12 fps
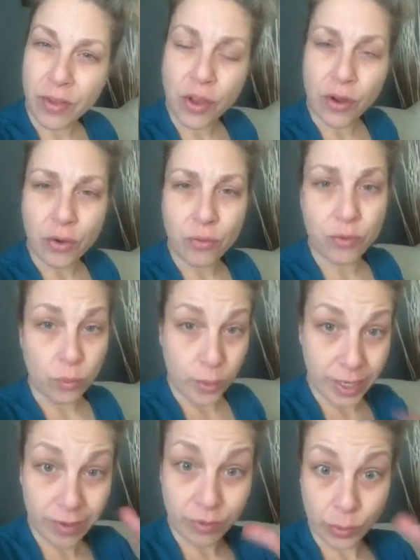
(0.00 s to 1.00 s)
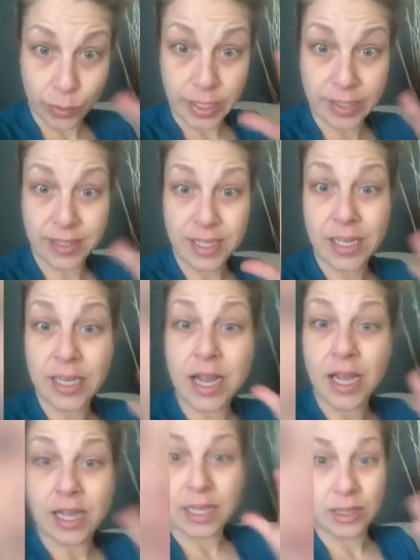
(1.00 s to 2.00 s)
you know, for whatever reason,
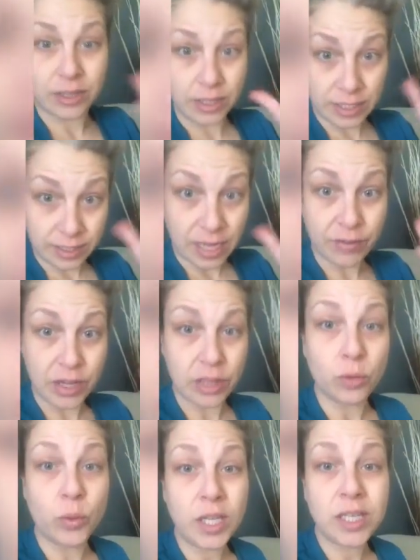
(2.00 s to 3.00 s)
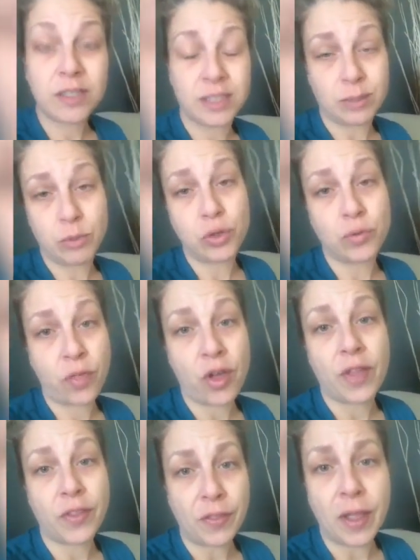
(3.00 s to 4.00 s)
uh, David and Louise seem to have
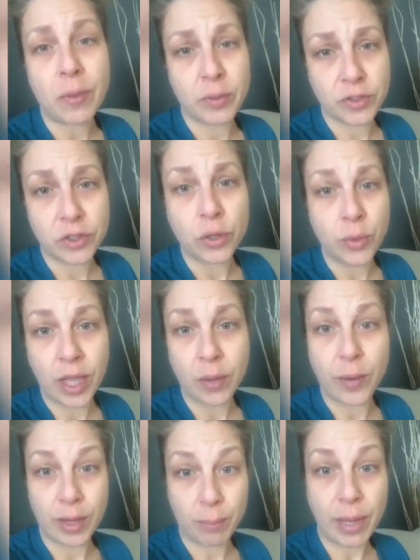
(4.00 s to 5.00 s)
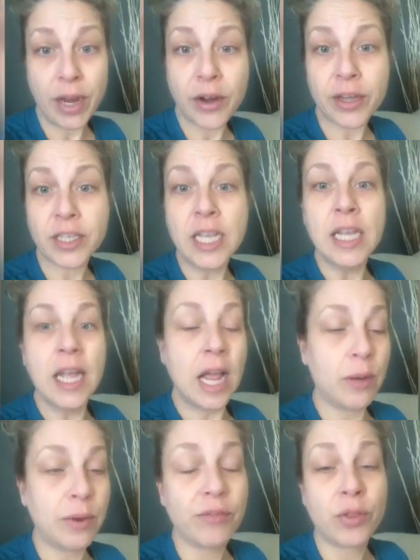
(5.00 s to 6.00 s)
thought that that was an okay way to parent.
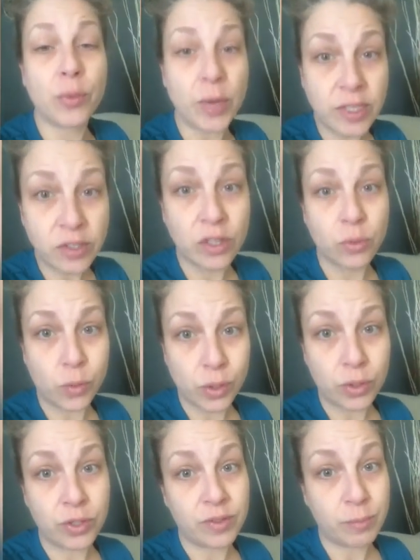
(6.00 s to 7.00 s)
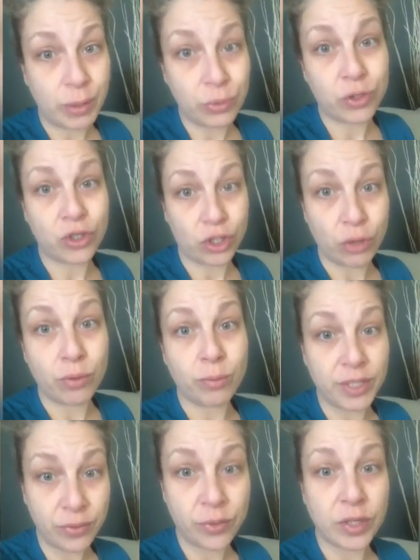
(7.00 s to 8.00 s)
However, the rest of the world is about to show them
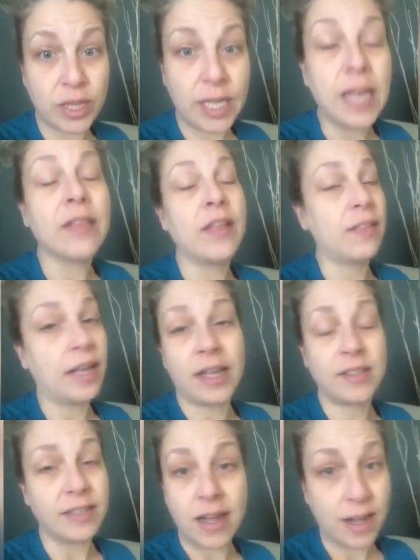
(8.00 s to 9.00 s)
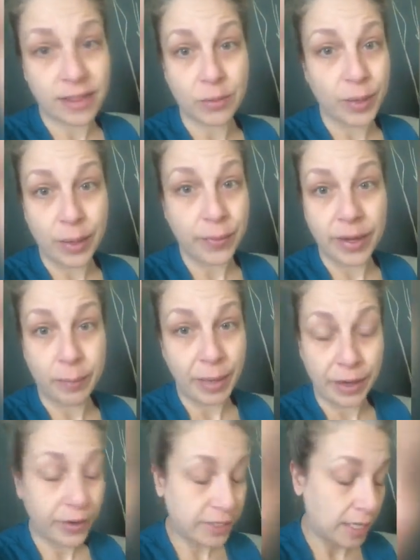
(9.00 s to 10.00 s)
differently, and that that's not the right way to
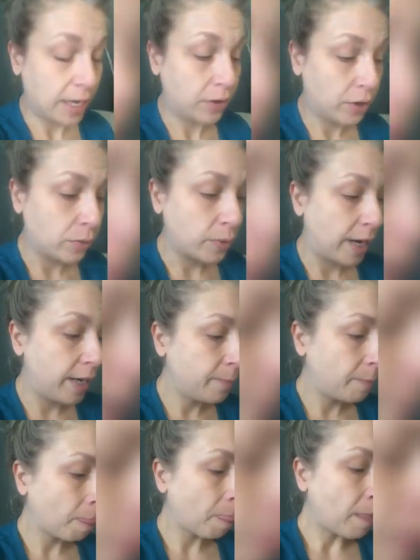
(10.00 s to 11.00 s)
parent at all, right?